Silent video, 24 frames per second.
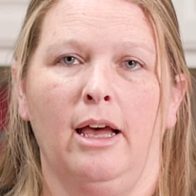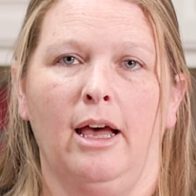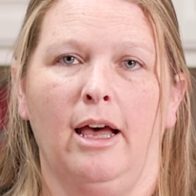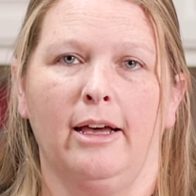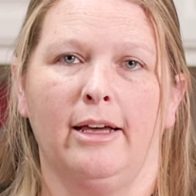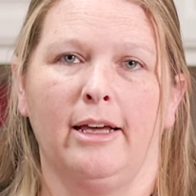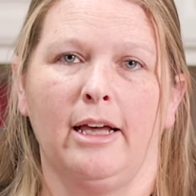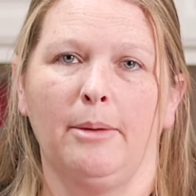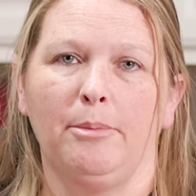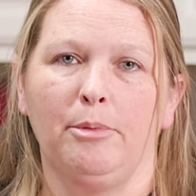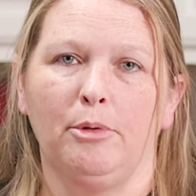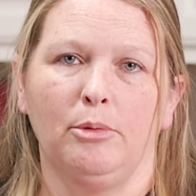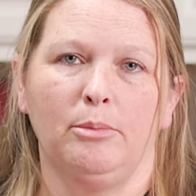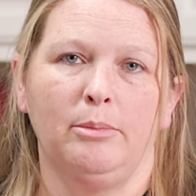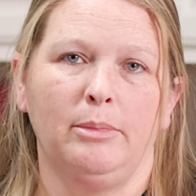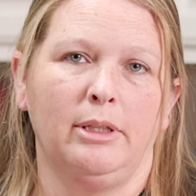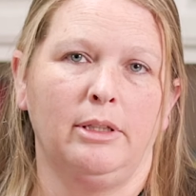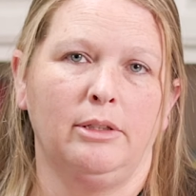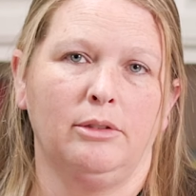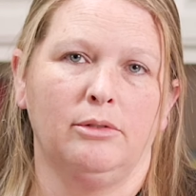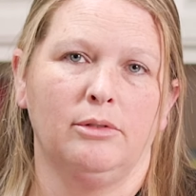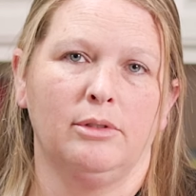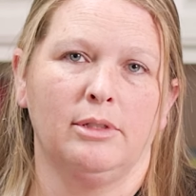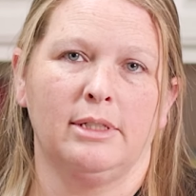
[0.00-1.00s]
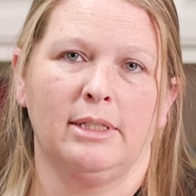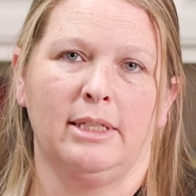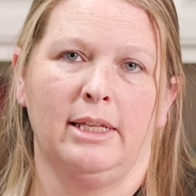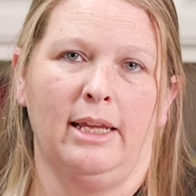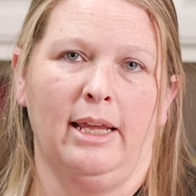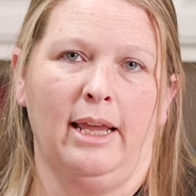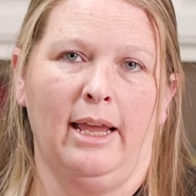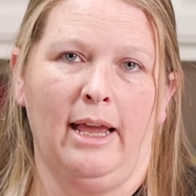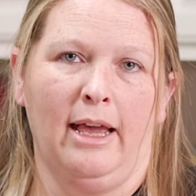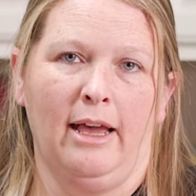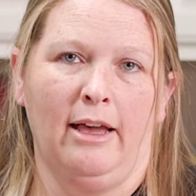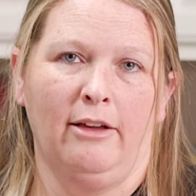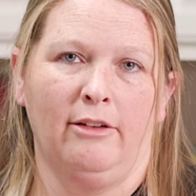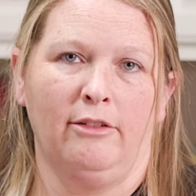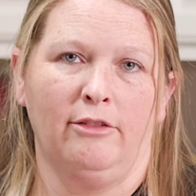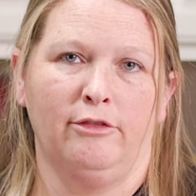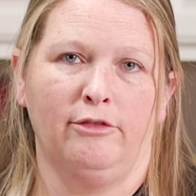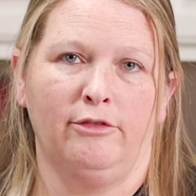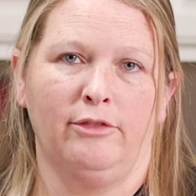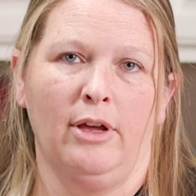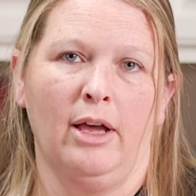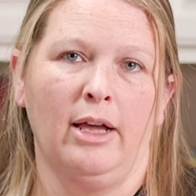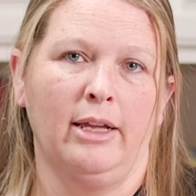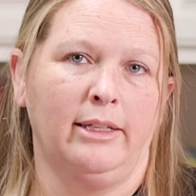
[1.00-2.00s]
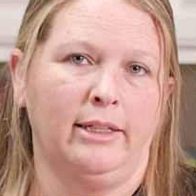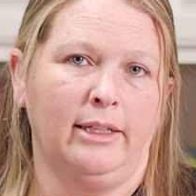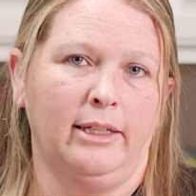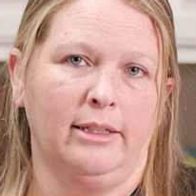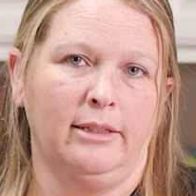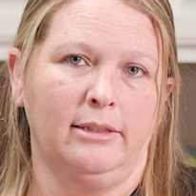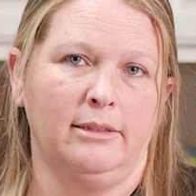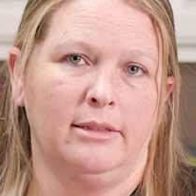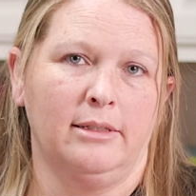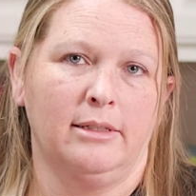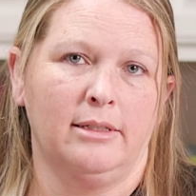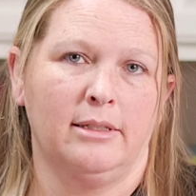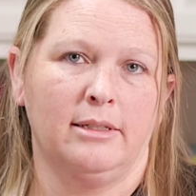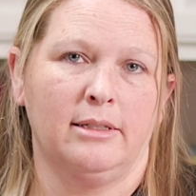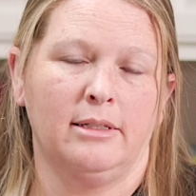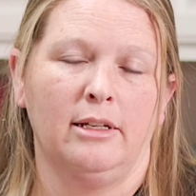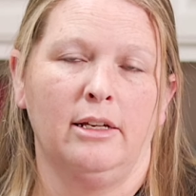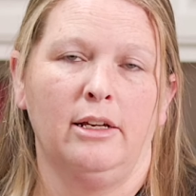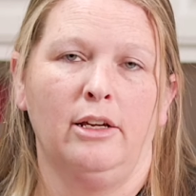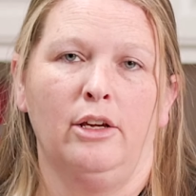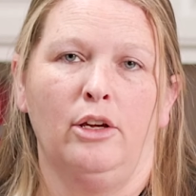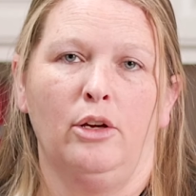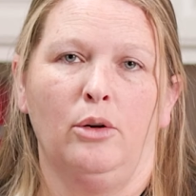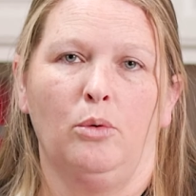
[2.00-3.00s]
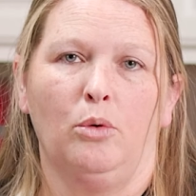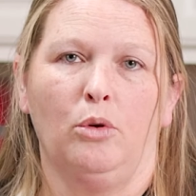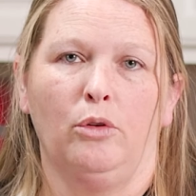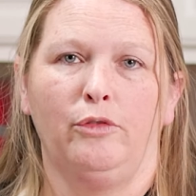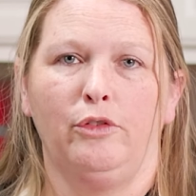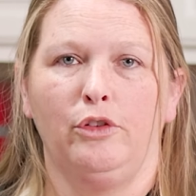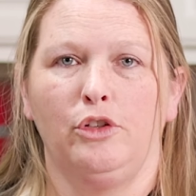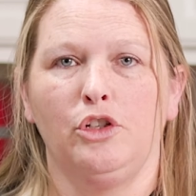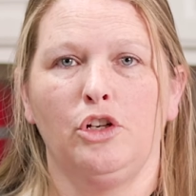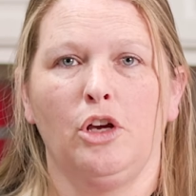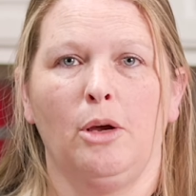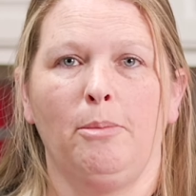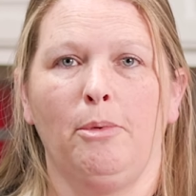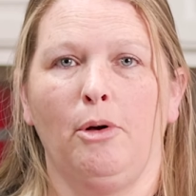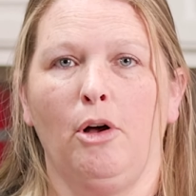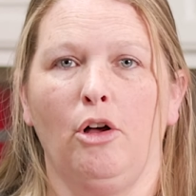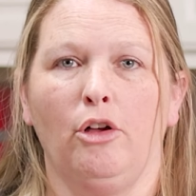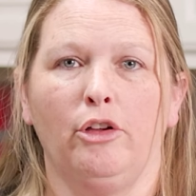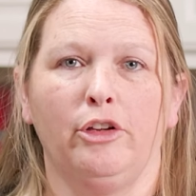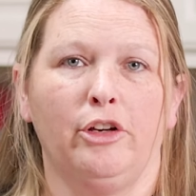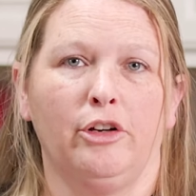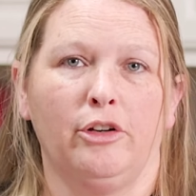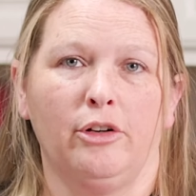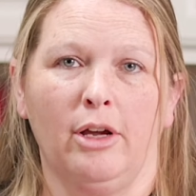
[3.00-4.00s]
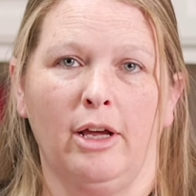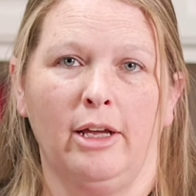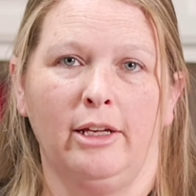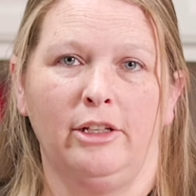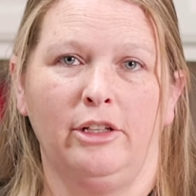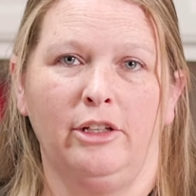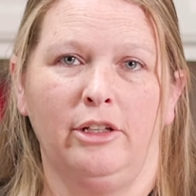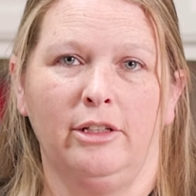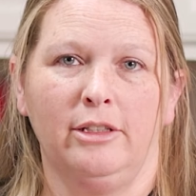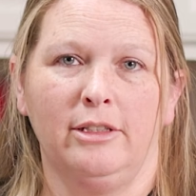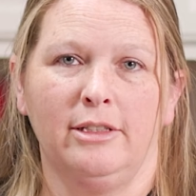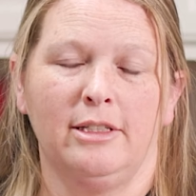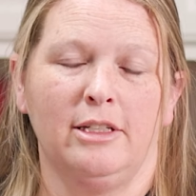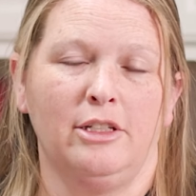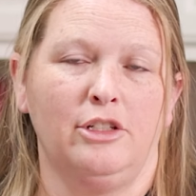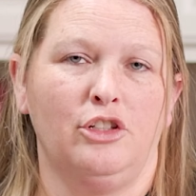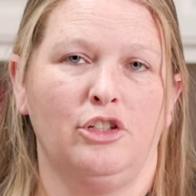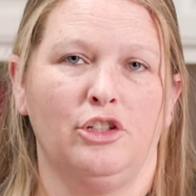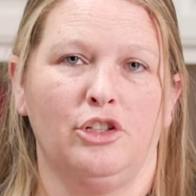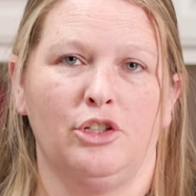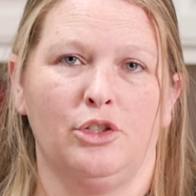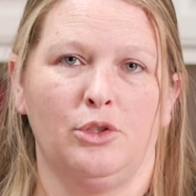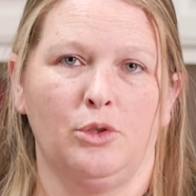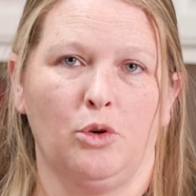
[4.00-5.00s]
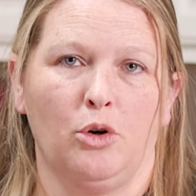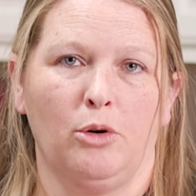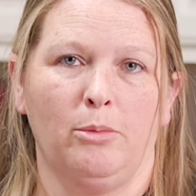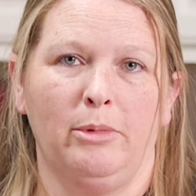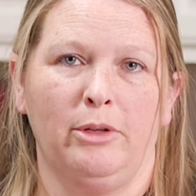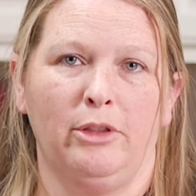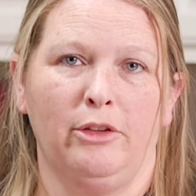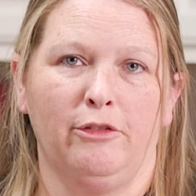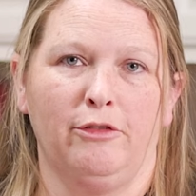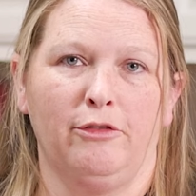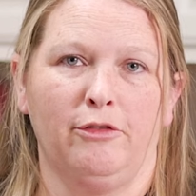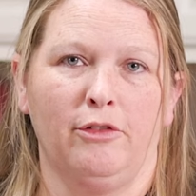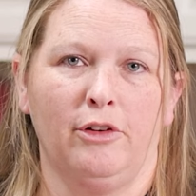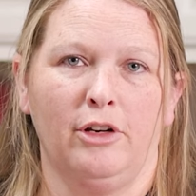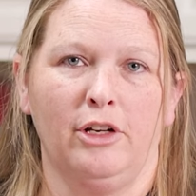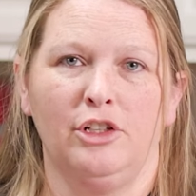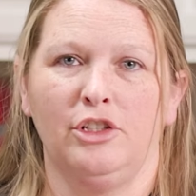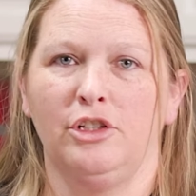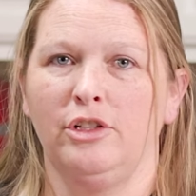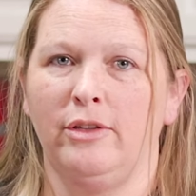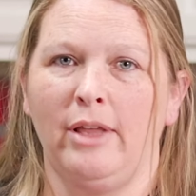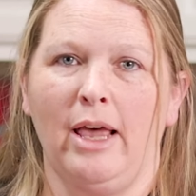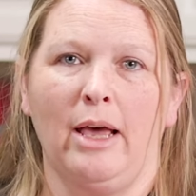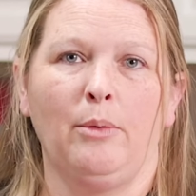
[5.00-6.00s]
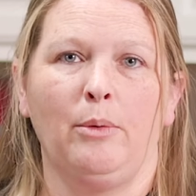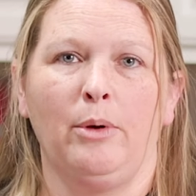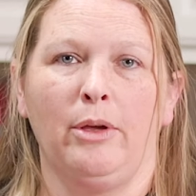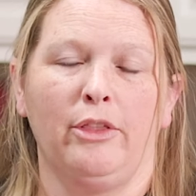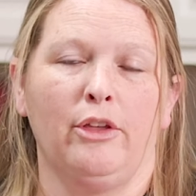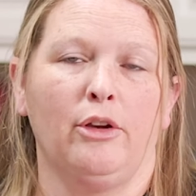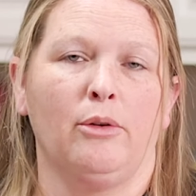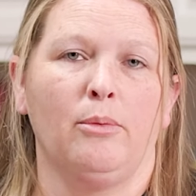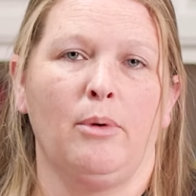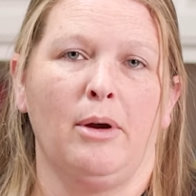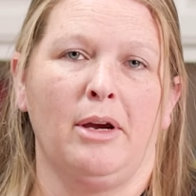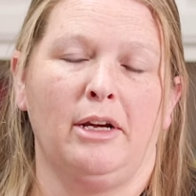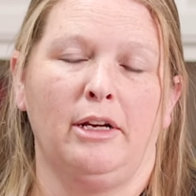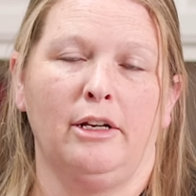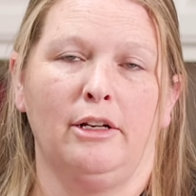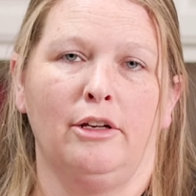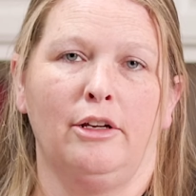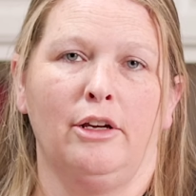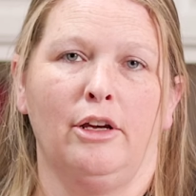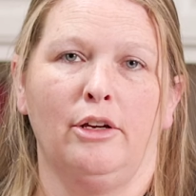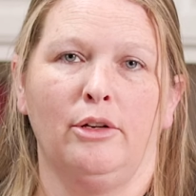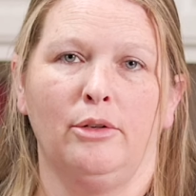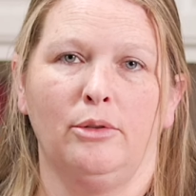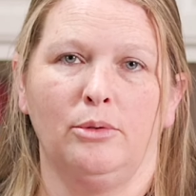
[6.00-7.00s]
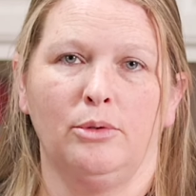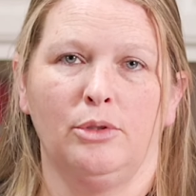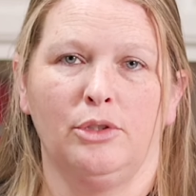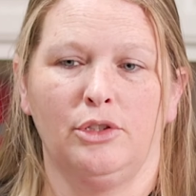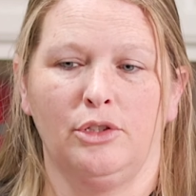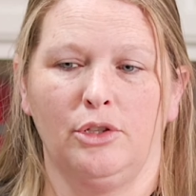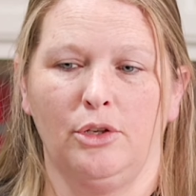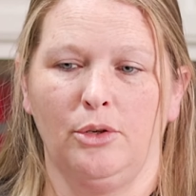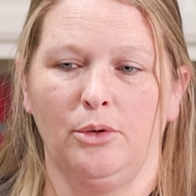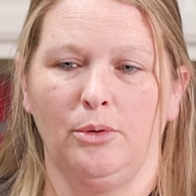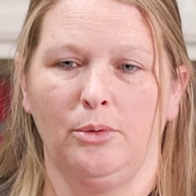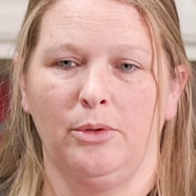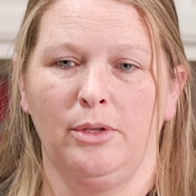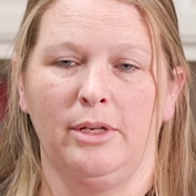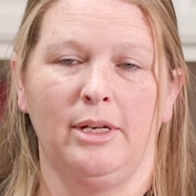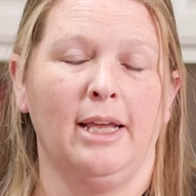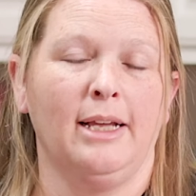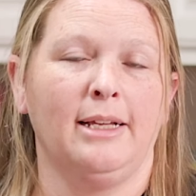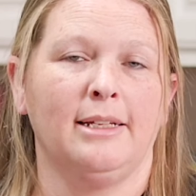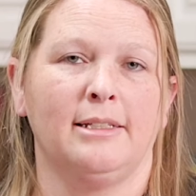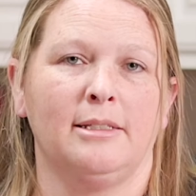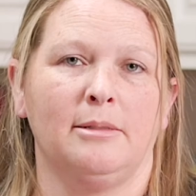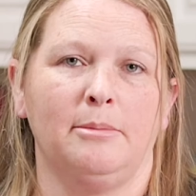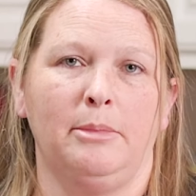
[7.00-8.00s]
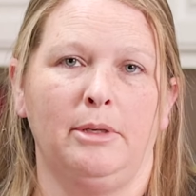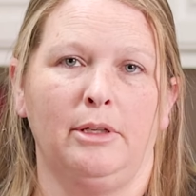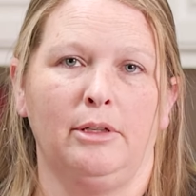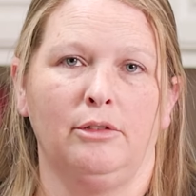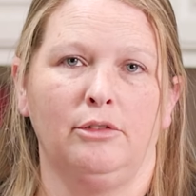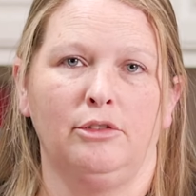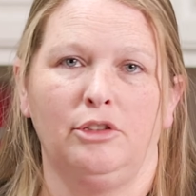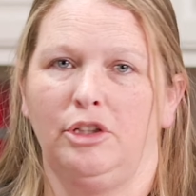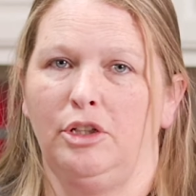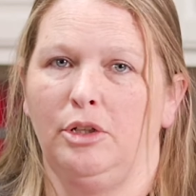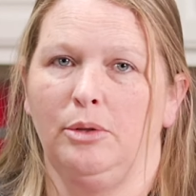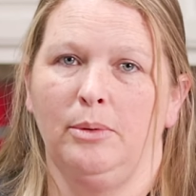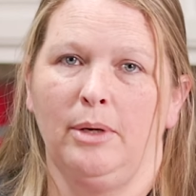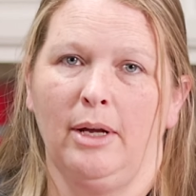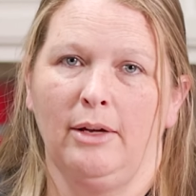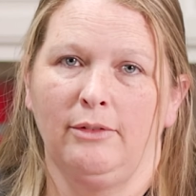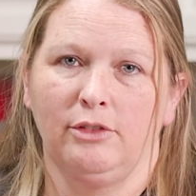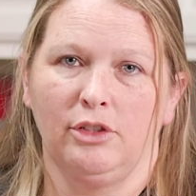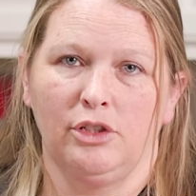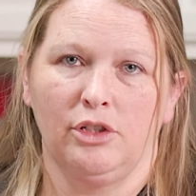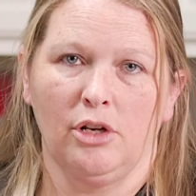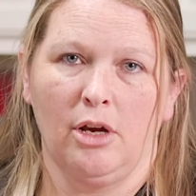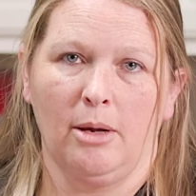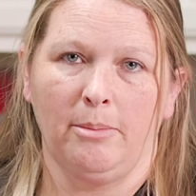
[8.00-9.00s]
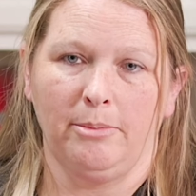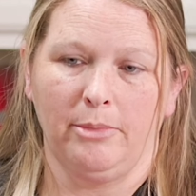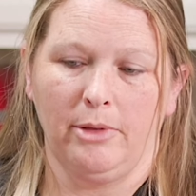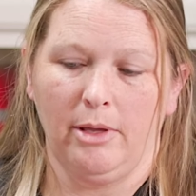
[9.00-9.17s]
a couple meals that have onions, well, if you chop all your onions and just store them in the fridge, and that way they're ready to go, so the next meal you don't have to chop